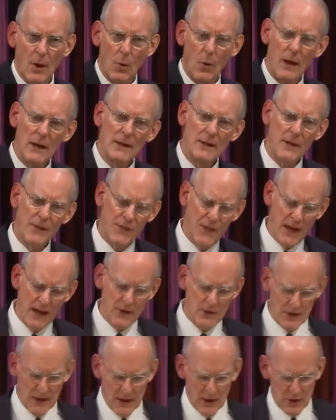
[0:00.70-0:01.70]
One of the
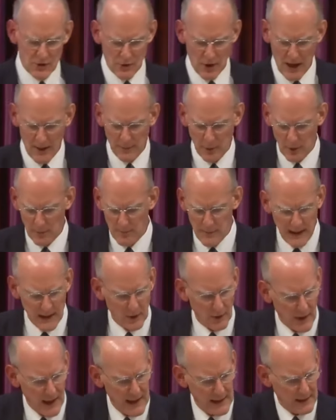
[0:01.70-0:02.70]
things that has troubled
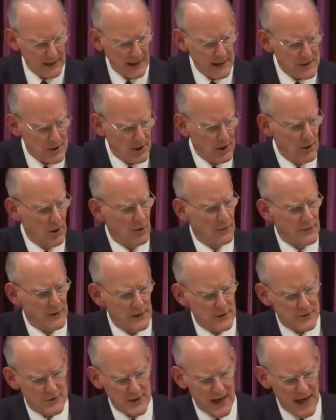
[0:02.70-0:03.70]
me greatly, turn over to